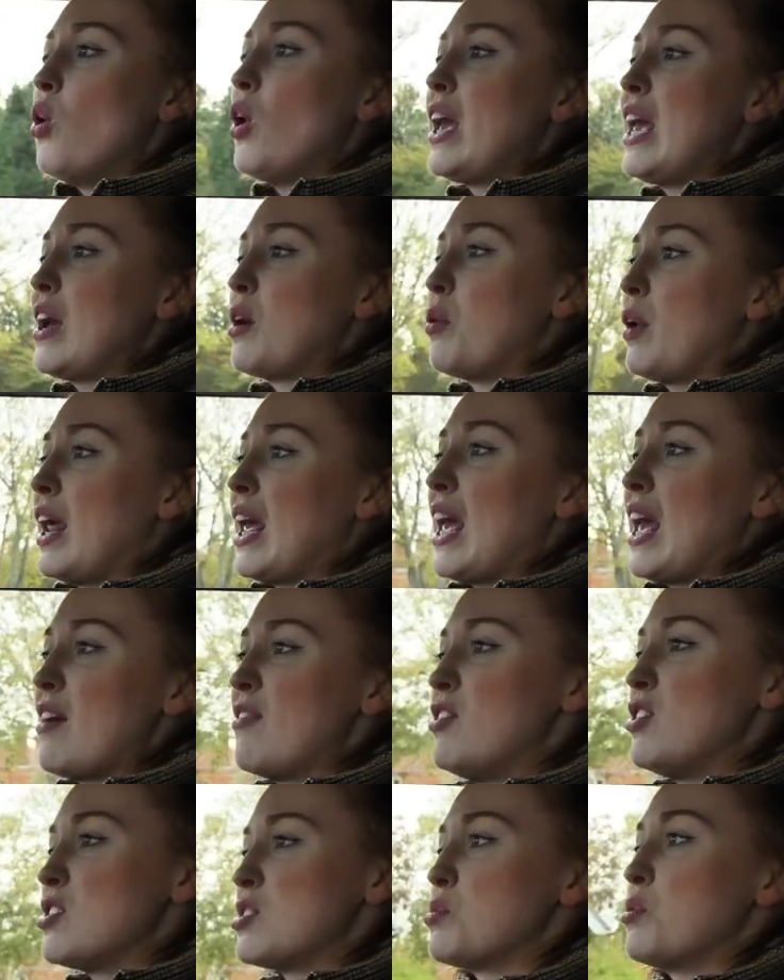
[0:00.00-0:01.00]
Equally,
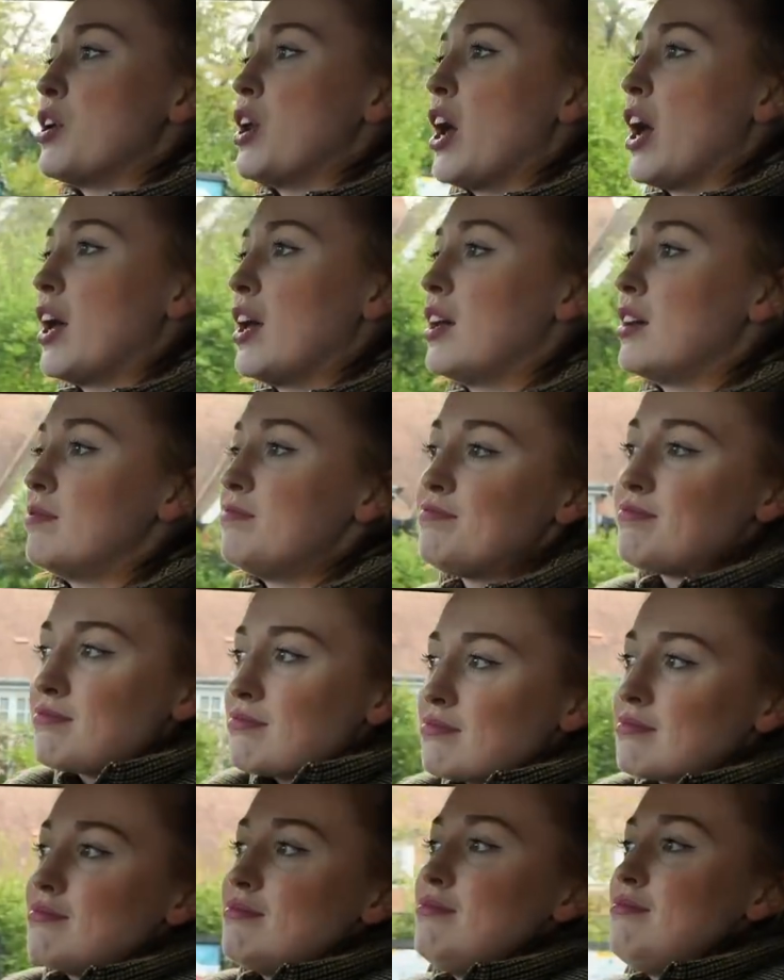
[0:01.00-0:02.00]
if you just want to
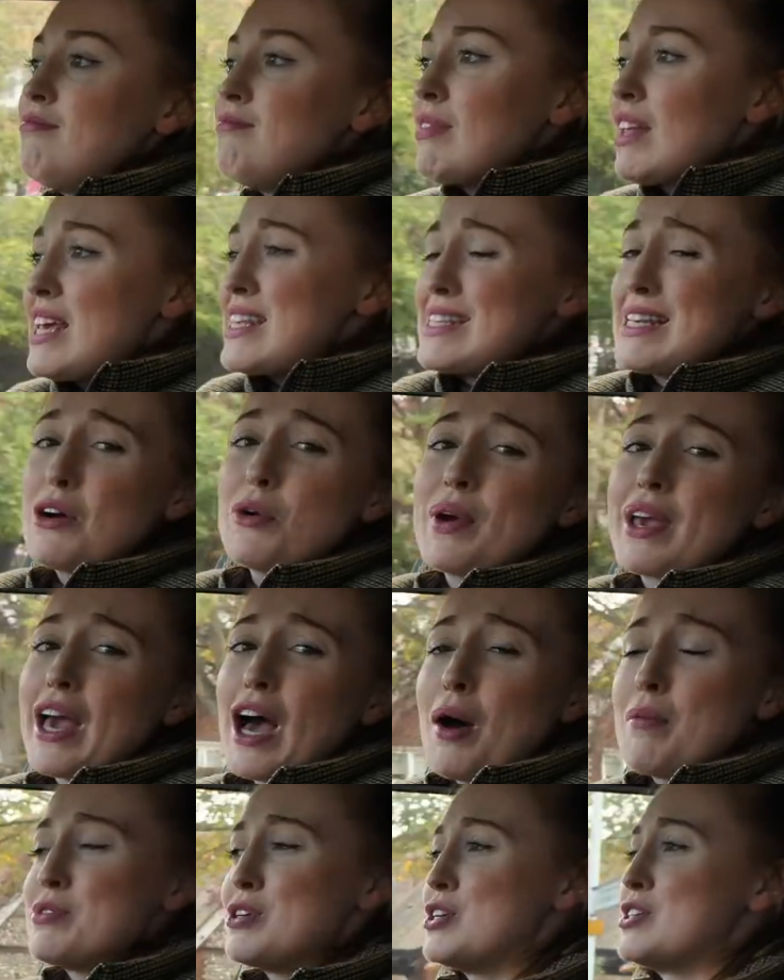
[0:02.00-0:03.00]
see what we get
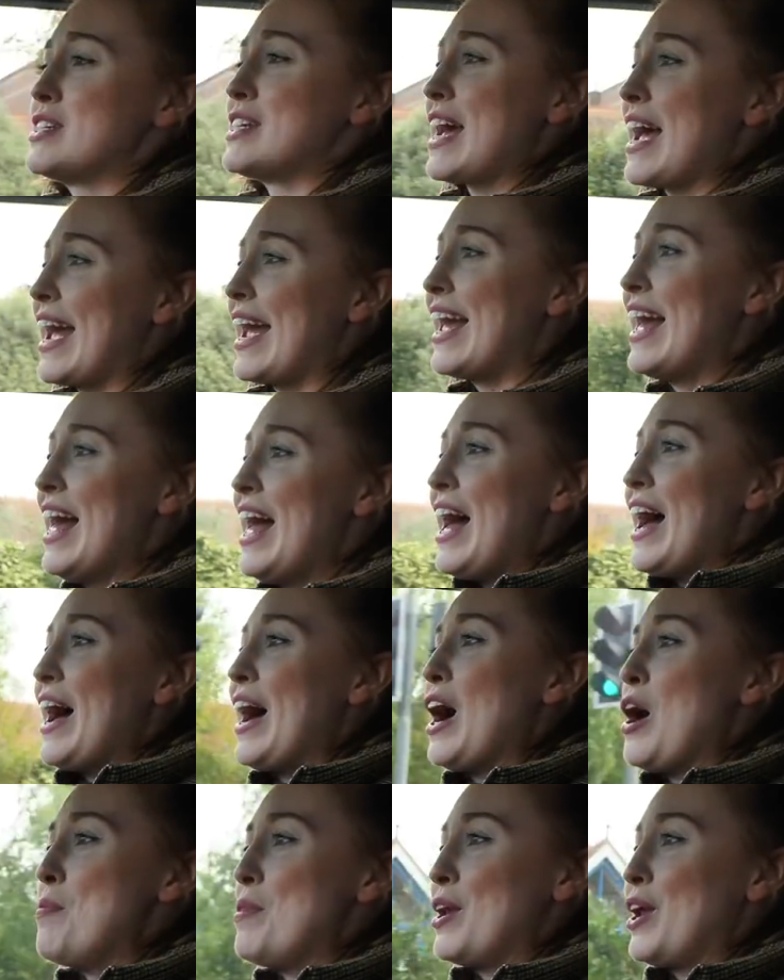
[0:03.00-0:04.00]
up to today,
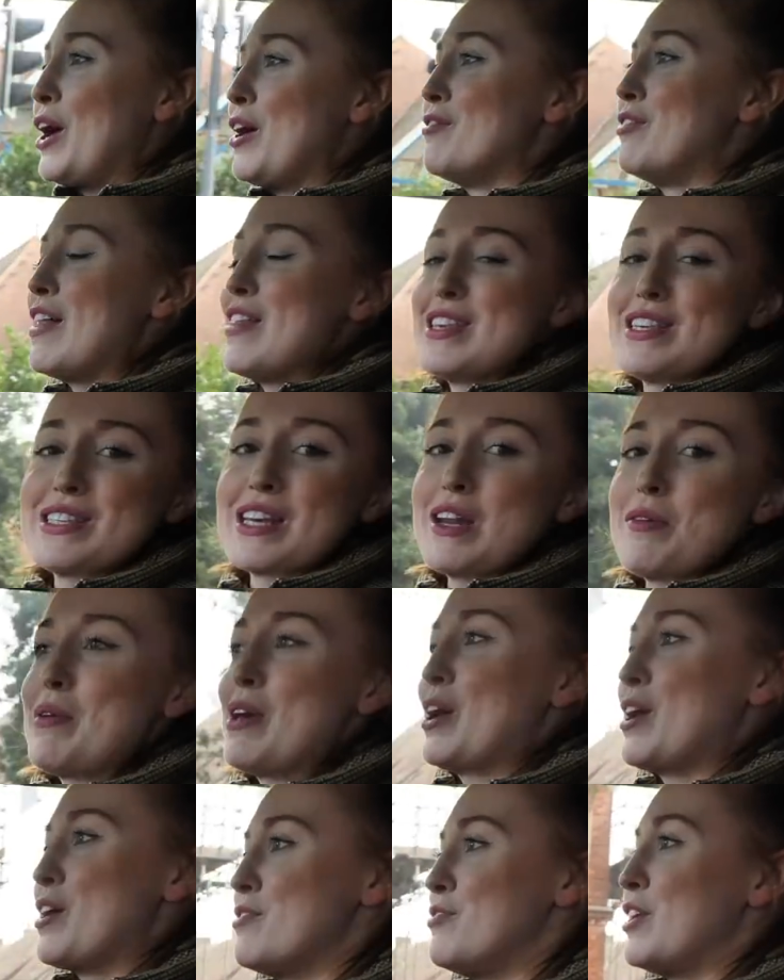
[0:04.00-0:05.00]
then hopefully this is going to be
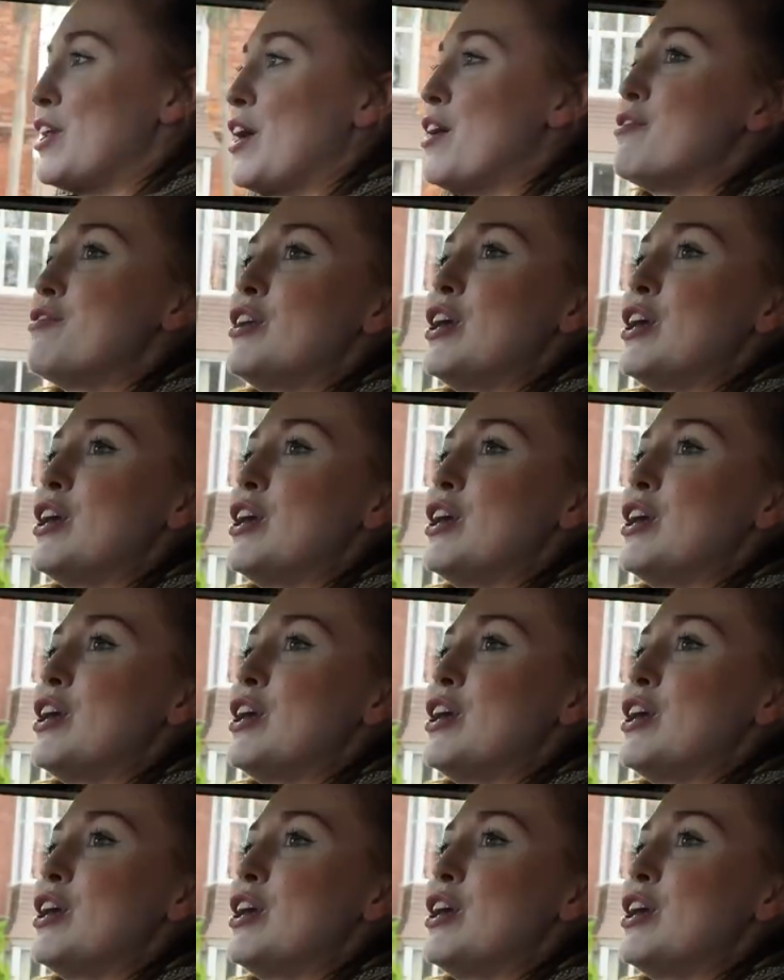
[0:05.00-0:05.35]
a good video for